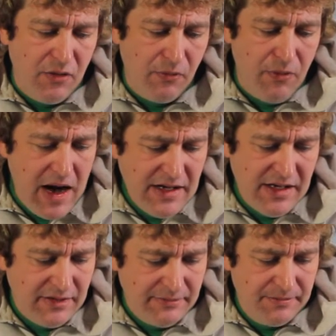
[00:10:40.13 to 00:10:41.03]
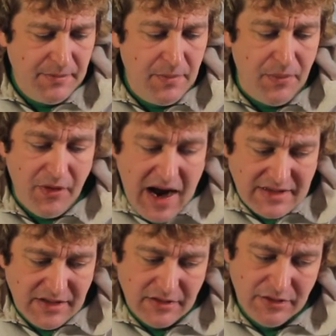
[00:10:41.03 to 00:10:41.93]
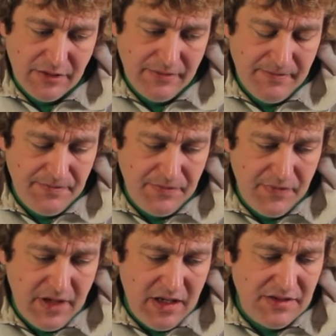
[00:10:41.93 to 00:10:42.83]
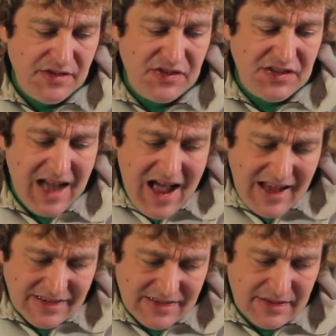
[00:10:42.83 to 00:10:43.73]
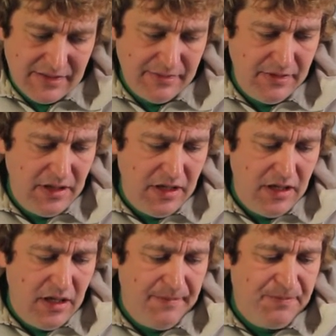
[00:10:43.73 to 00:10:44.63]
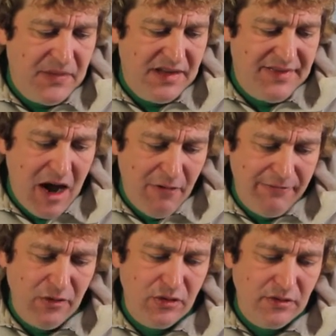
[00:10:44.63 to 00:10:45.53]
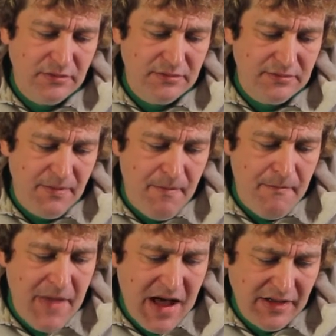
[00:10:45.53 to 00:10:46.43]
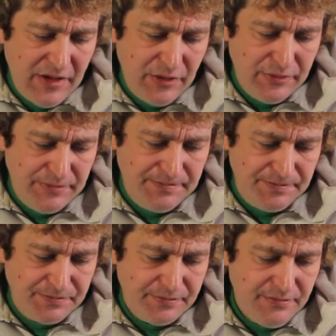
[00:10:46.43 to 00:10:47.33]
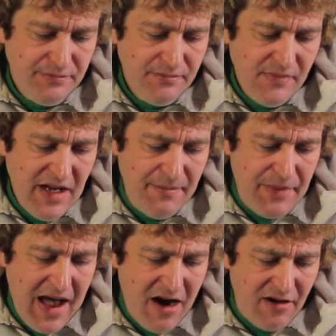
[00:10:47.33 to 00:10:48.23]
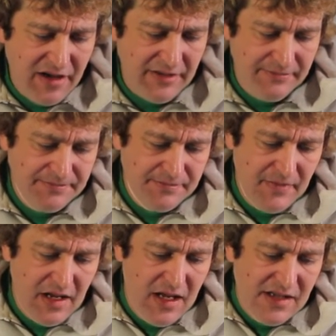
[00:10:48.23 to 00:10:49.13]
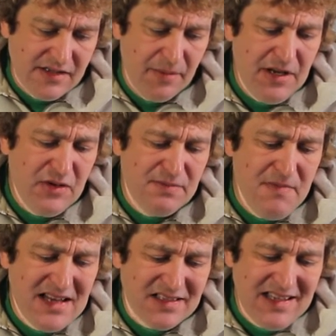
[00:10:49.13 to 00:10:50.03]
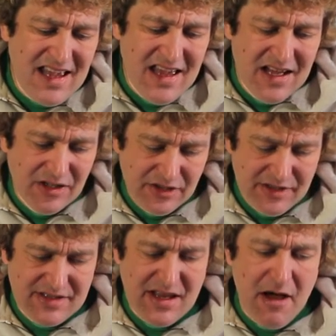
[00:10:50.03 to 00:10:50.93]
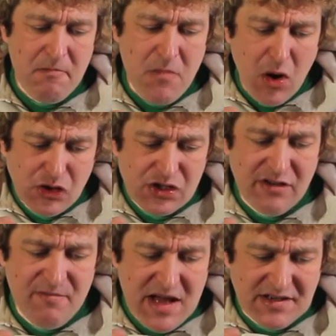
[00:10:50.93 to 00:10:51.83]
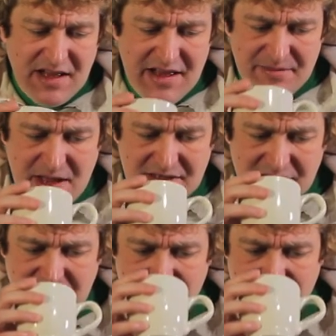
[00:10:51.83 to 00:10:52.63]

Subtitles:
radiant, practical, disguised, doubtful, mellow, empowering, somebody who's mentally ill. This is an emotion of mentally